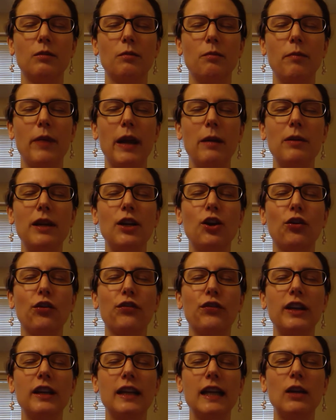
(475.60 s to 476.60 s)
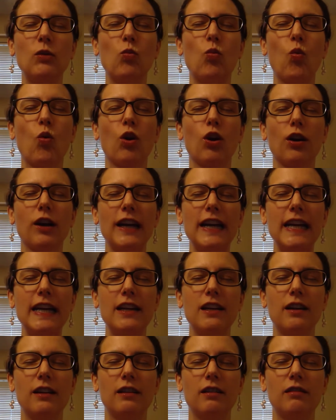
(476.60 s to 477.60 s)
Maybe you're feeling
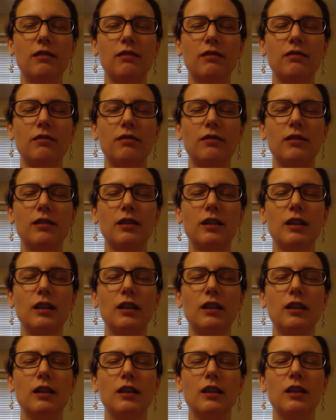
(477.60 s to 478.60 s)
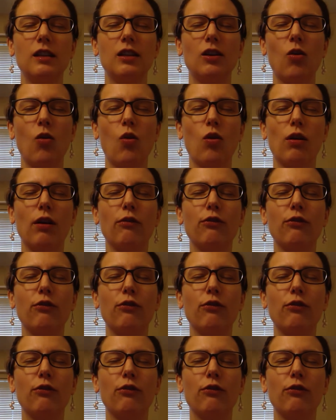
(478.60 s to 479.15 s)
worried or